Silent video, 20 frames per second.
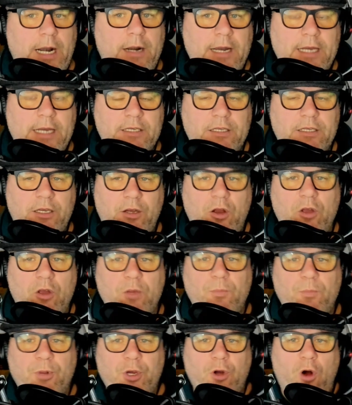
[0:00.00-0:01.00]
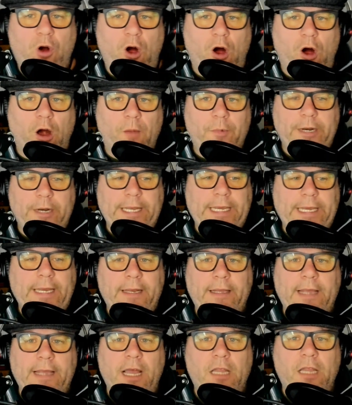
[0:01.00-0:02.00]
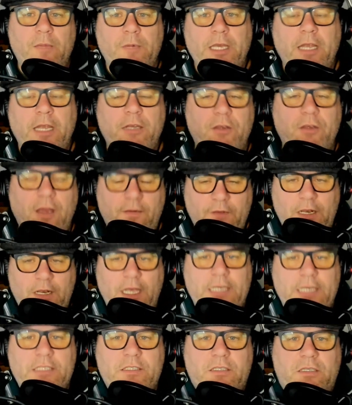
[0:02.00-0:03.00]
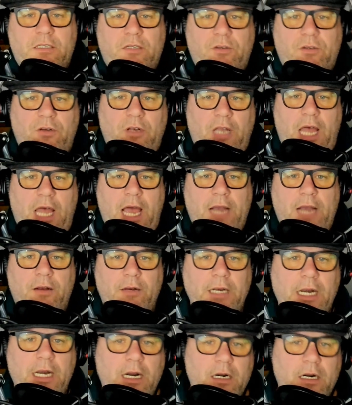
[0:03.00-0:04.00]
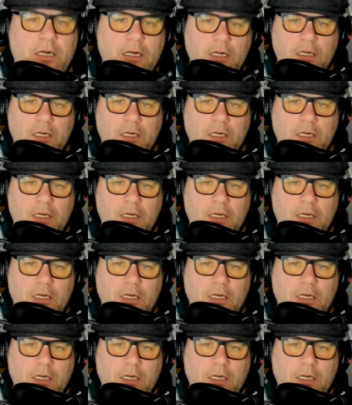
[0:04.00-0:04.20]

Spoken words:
Next thing you know, you put your arm on the heating element and you have a nice, good line on there.